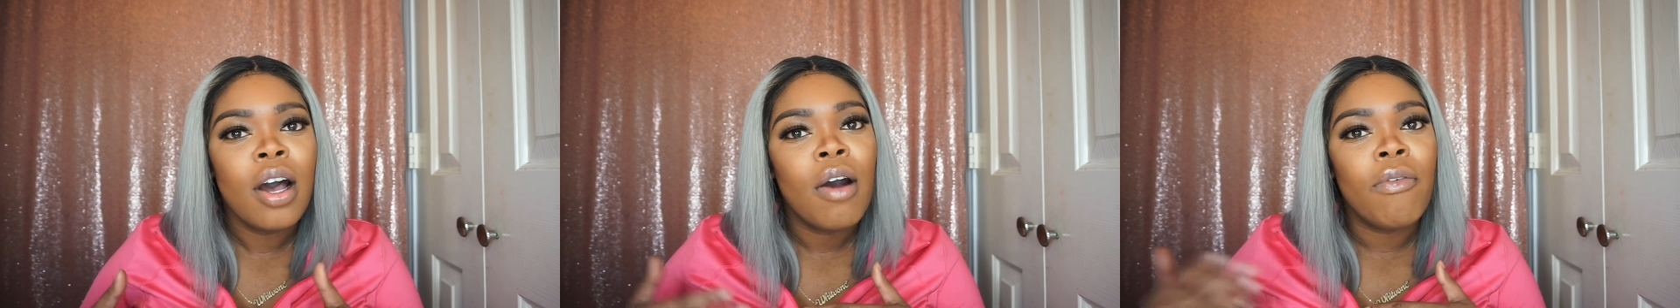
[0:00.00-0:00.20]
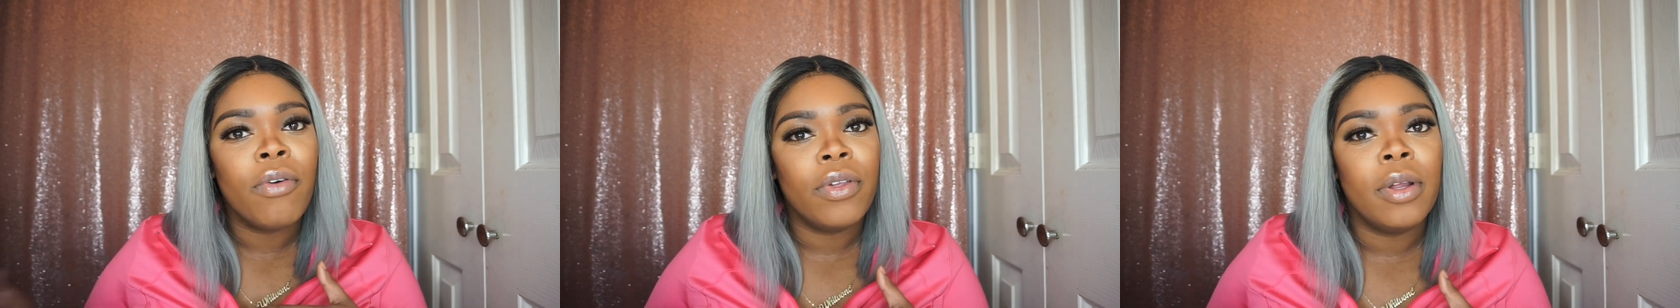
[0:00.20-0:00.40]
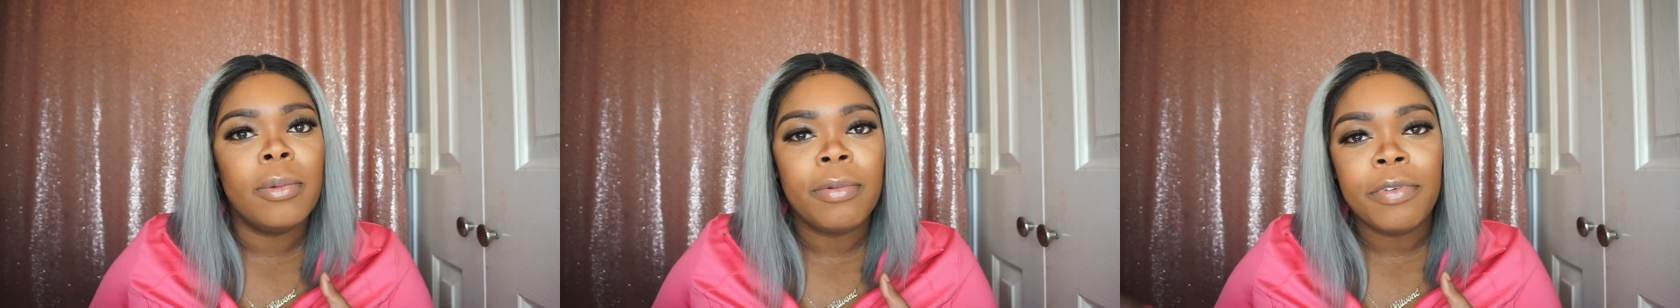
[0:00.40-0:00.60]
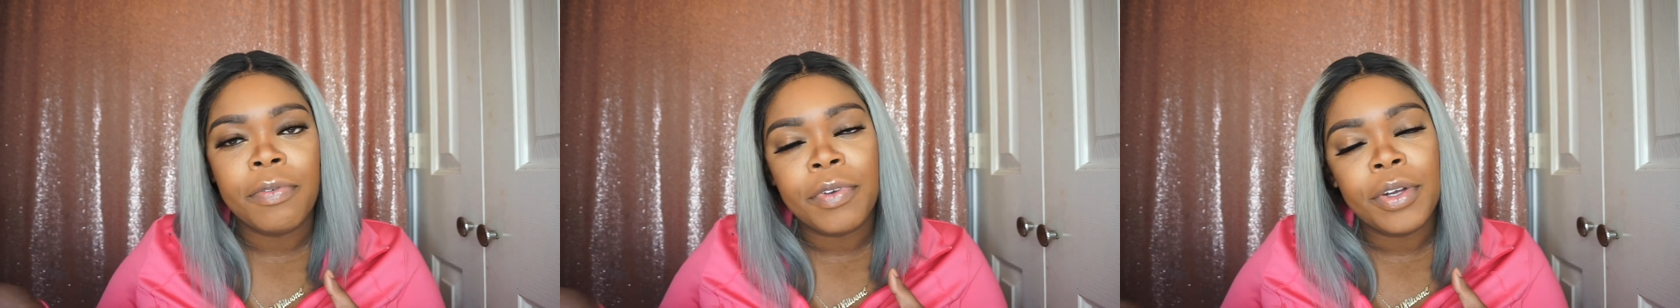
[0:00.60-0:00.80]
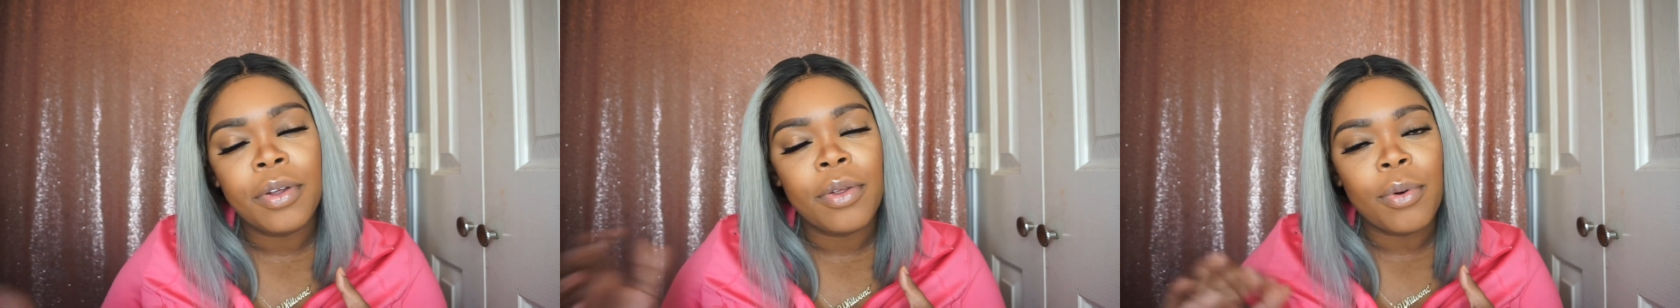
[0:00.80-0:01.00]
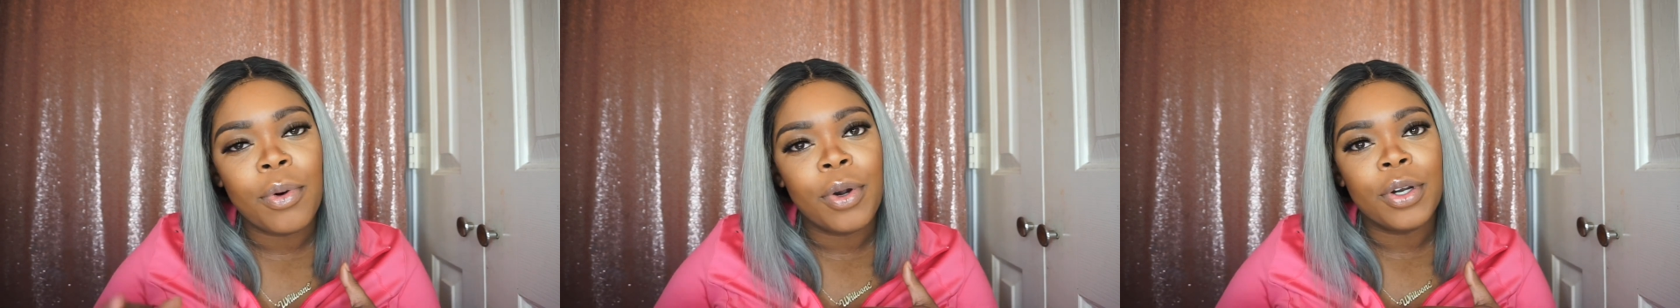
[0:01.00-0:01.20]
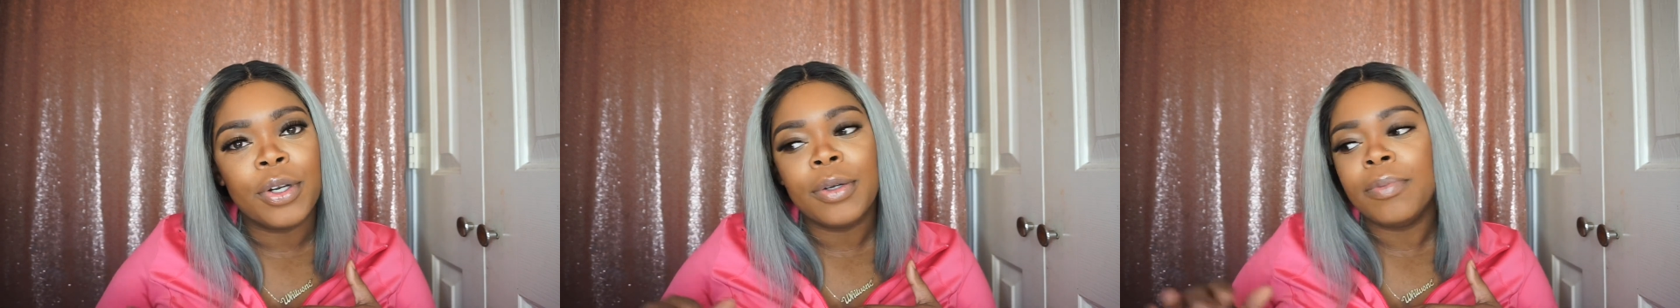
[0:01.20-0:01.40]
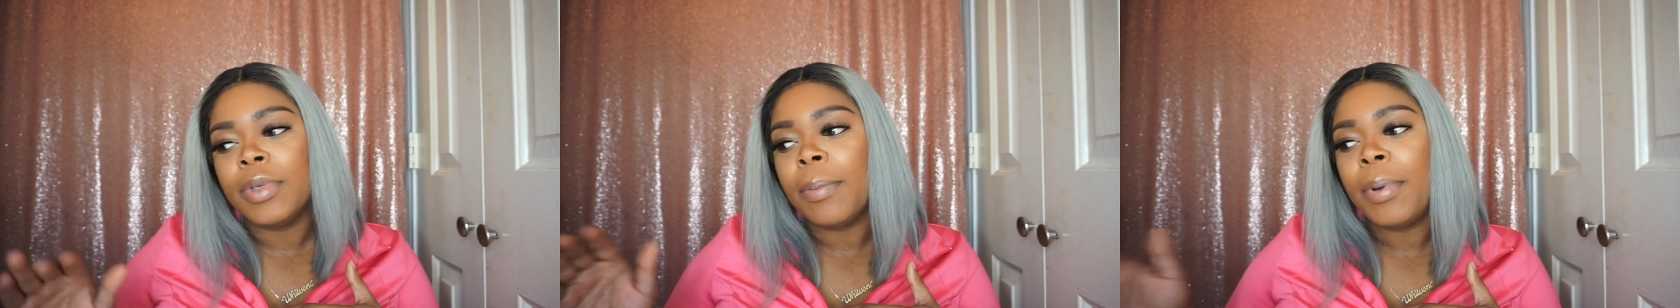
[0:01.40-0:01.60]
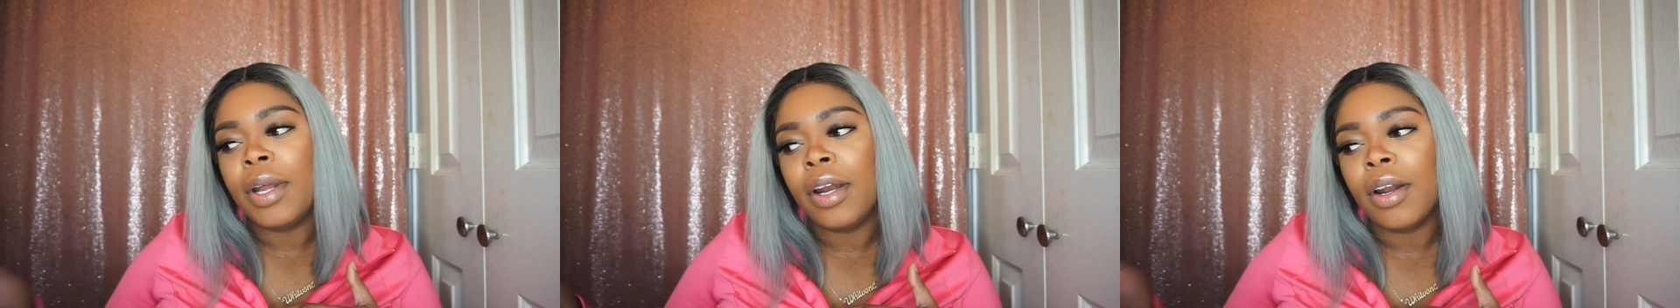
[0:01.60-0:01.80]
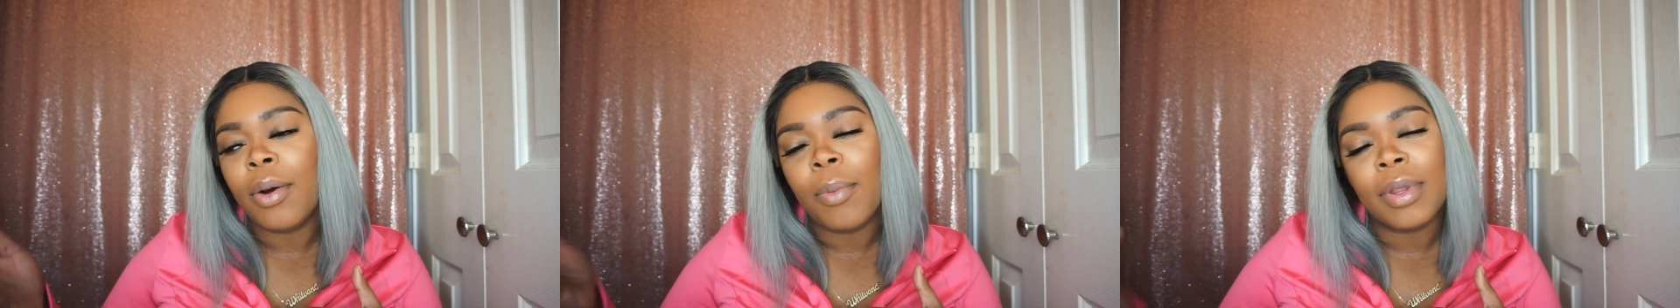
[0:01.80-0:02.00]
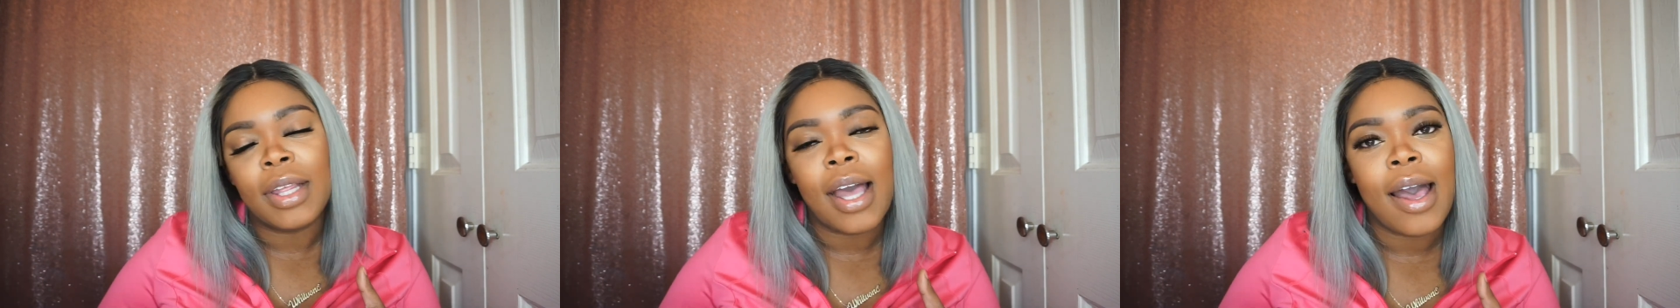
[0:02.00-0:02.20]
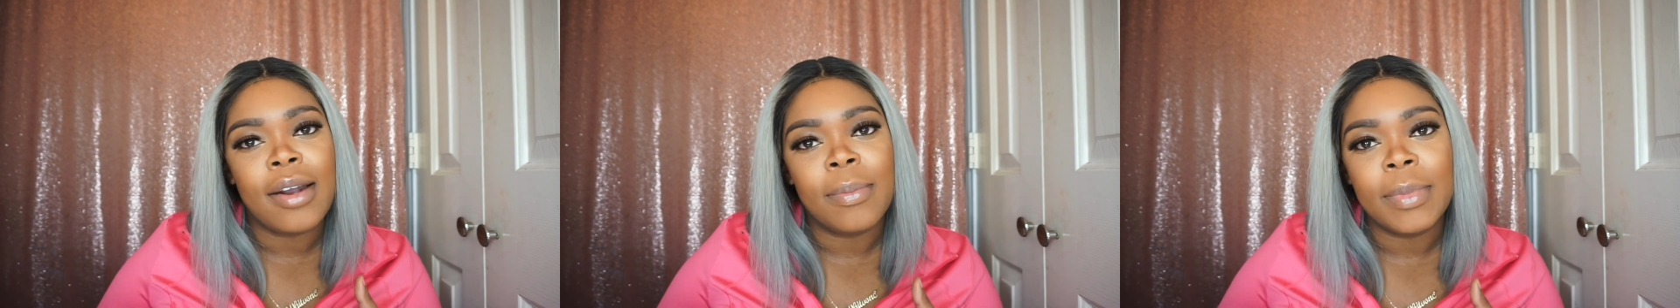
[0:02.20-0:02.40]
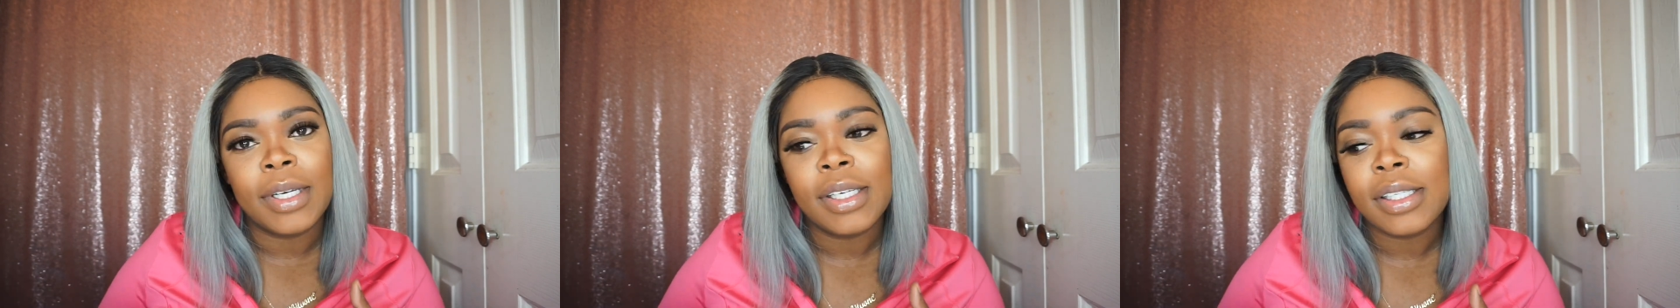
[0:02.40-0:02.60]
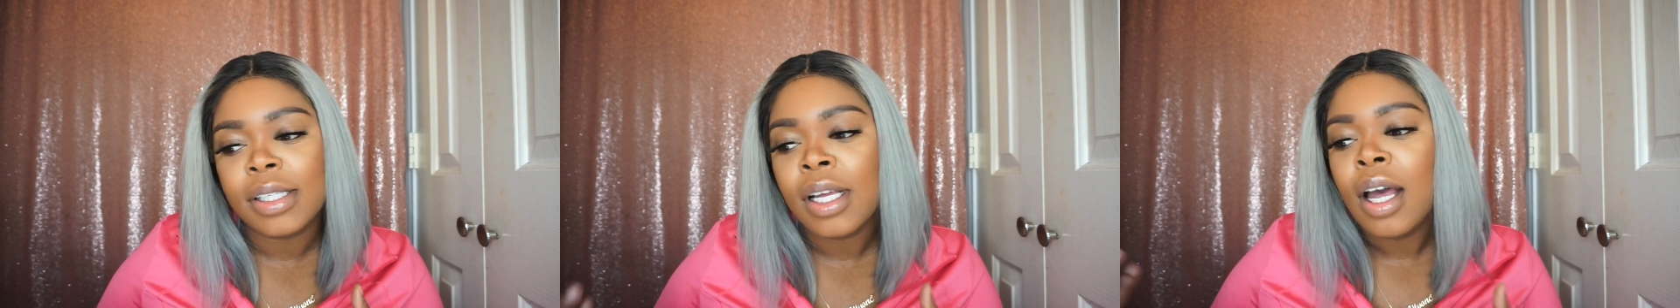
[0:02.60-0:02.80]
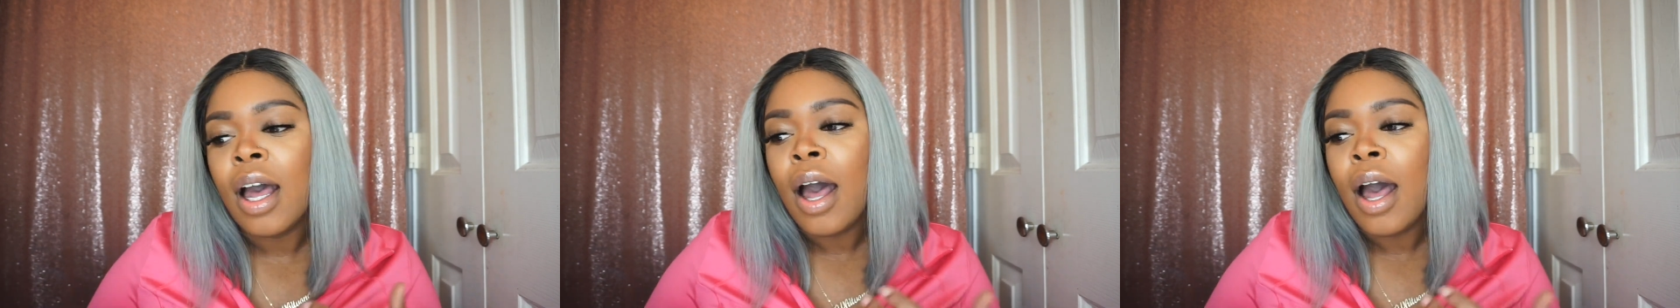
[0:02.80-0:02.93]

for them to fulfill the order, depending on what the item is.